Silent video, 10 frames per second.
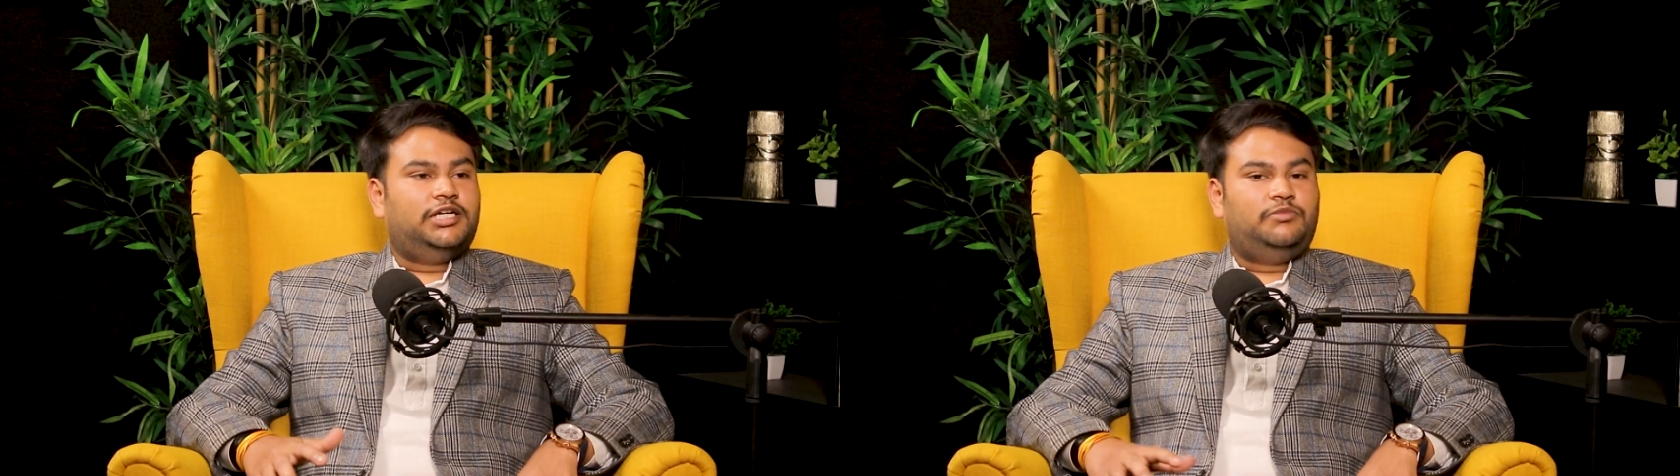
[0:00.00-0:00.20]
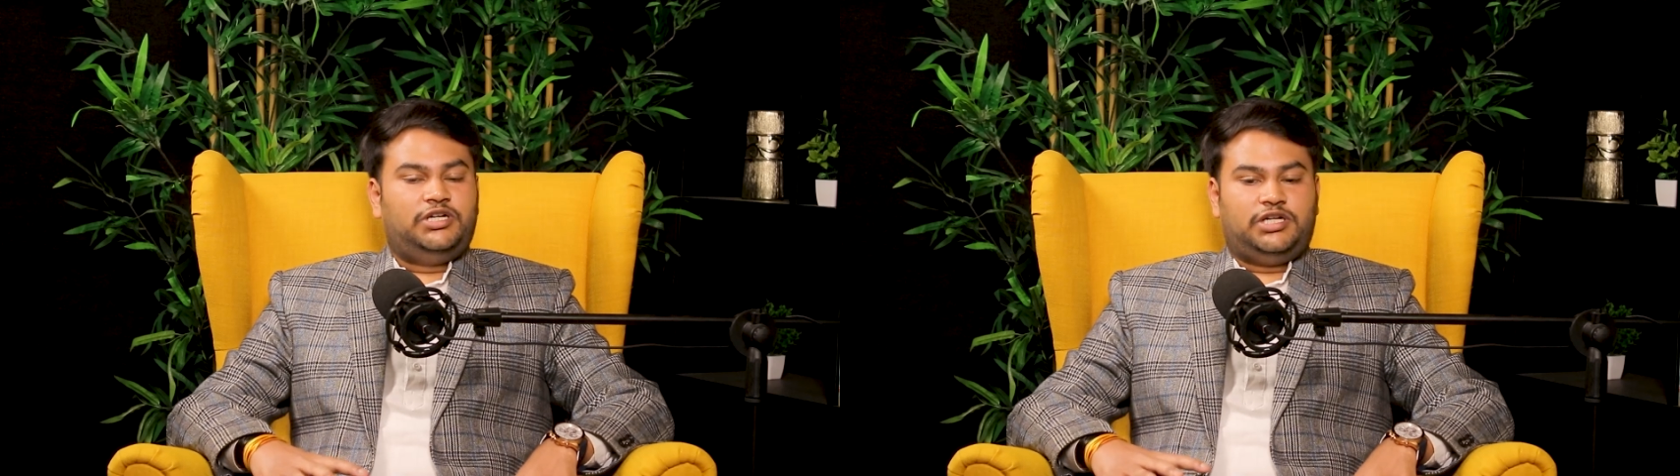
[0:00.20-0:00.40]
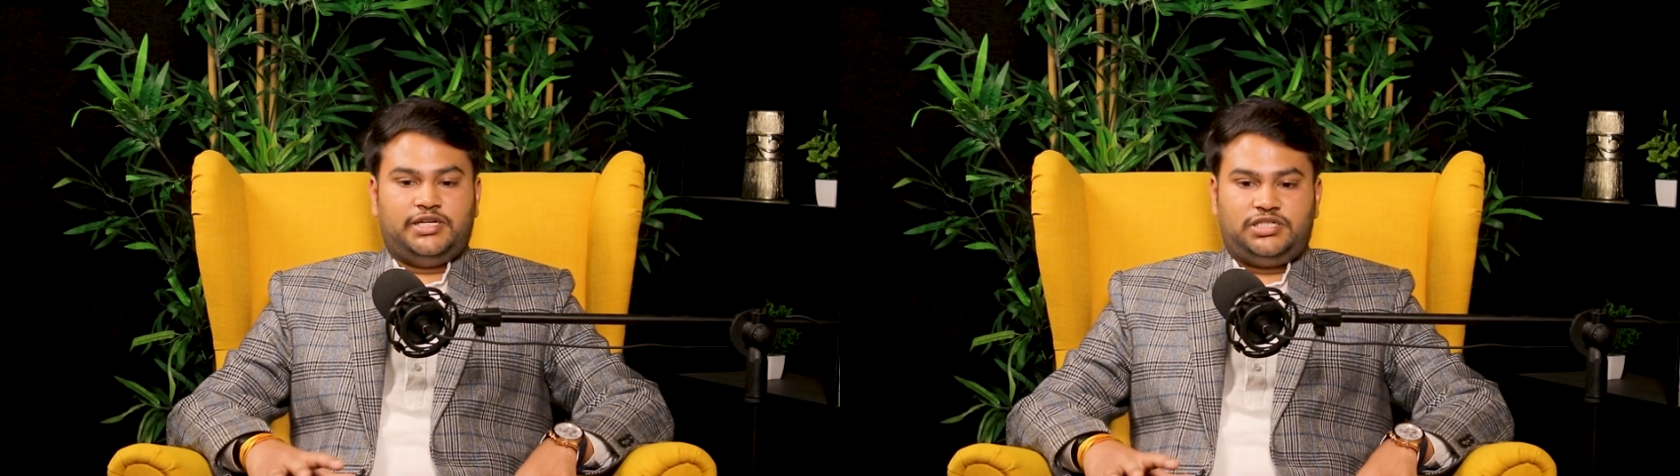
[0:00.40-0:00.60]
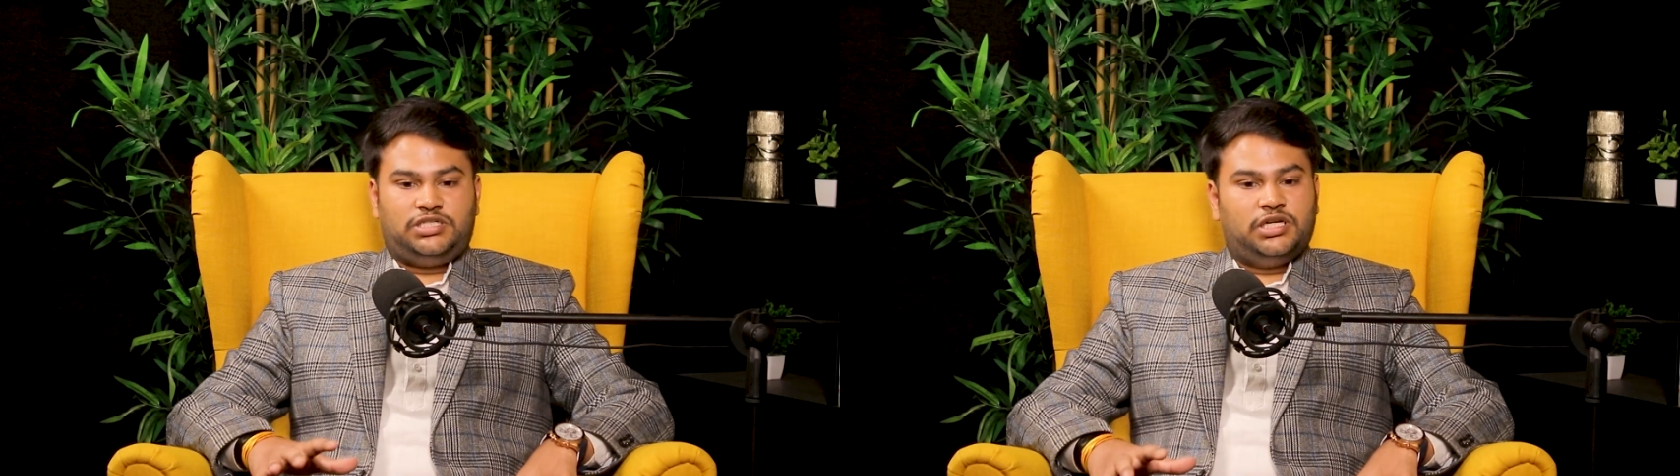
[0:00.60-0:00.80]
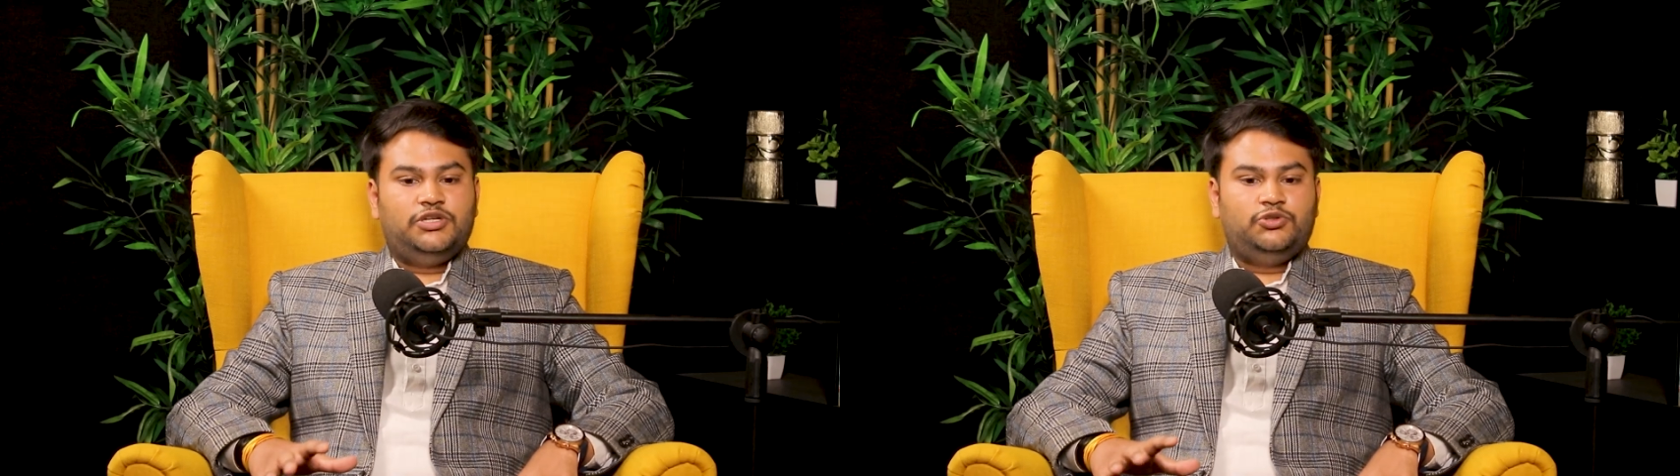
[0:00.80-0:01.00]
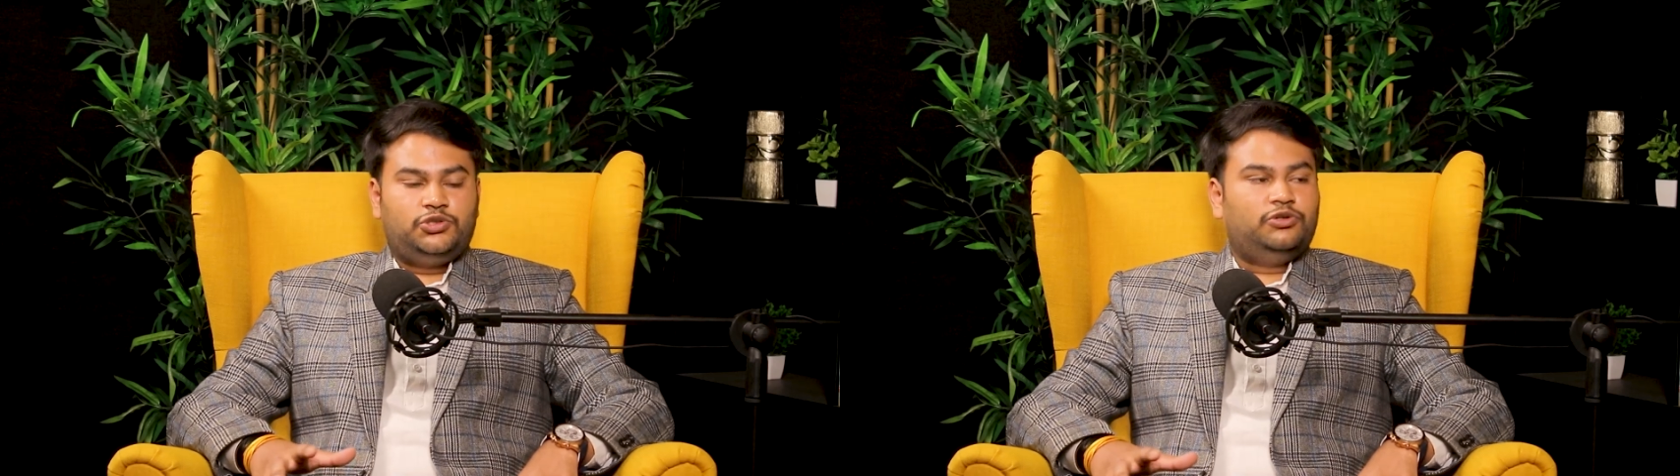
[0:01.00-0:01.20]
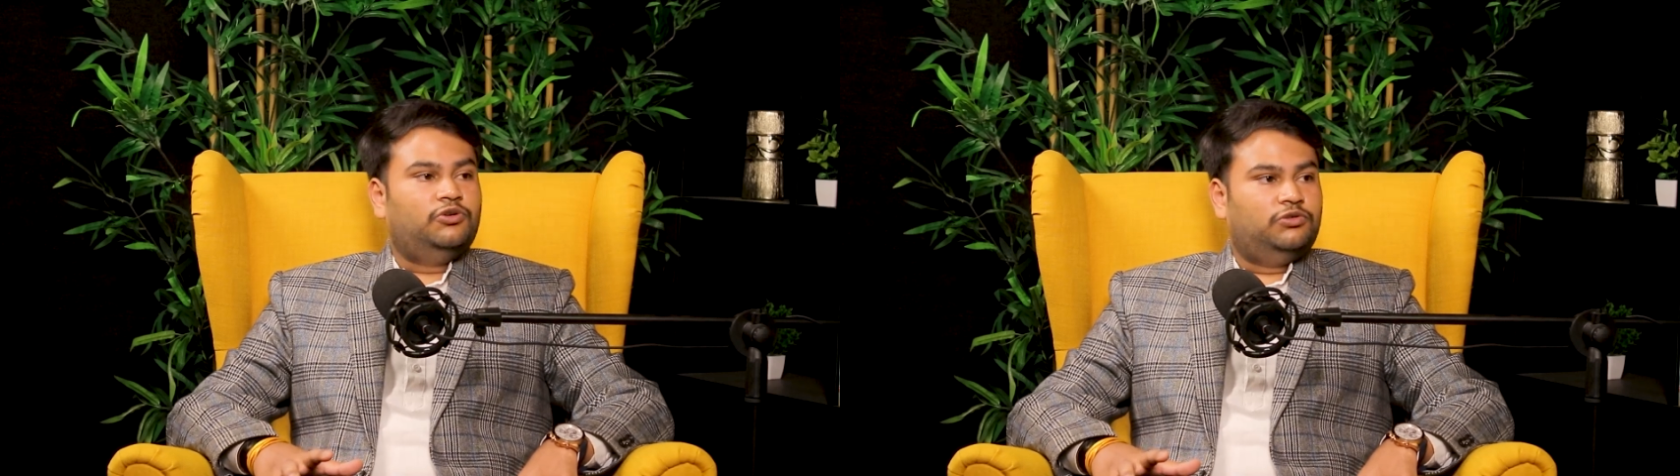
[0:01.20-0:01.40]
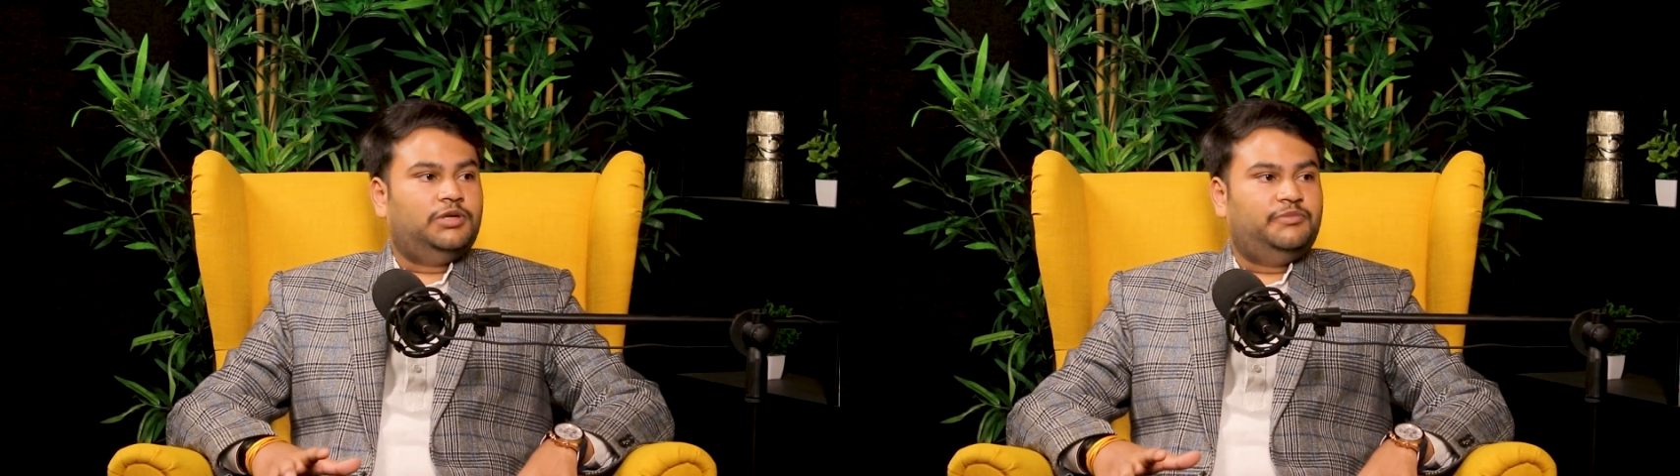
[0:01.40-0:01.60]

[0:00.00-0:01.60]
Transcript: but still you should know the